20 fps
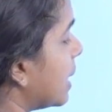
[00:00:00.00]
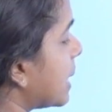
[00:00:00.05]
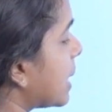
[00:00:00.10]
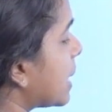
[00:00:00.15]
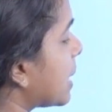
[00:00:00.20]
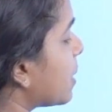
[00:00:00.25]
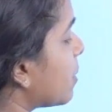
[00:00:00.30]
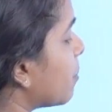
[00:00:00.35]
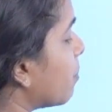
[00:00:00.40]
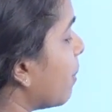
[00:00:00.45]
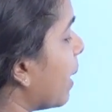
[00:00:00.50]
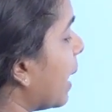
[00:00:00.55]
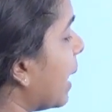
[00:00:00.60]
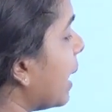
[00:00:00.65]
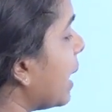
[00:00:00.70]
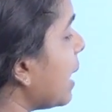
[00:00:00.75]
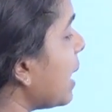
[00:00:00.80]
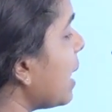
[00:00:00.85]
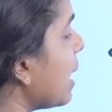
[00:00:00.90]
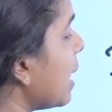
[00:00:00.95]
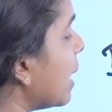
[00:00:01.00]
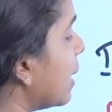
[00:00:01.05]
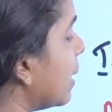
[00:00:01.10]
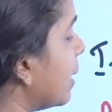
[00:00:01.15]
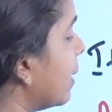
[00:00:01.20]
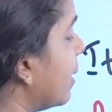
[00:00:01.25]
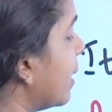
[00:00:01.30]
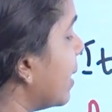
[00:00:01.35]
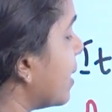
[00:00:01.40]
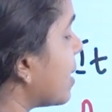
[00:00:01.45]

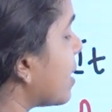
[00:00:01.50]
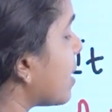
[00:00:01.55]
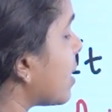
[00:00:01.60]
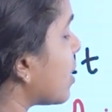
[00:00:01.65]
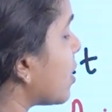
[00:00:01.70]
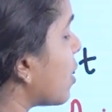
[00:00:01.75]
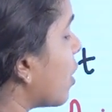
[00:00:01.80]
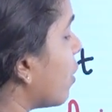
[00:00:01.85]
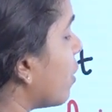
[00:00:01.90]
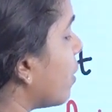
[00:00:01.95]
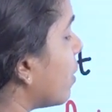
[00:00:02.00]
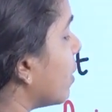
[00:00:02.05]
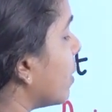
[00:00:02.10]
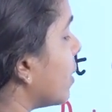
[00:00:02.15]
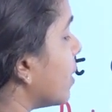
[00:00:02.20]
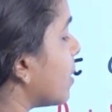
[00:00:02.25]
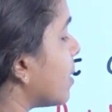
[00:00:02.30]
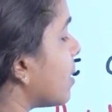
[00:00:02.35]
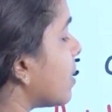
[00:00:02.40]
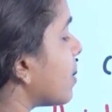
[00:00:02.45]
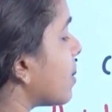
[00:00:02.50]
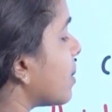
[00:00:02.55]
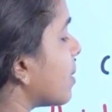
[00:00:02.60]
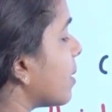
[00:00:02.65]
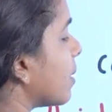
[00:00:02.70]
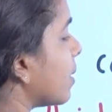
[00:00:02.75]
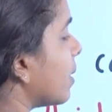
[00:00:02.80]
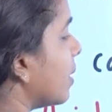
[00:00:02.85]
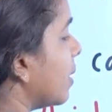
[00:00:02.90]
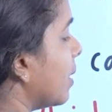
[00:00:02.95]
smell
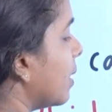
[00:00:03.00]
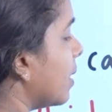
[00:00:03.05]
destroys.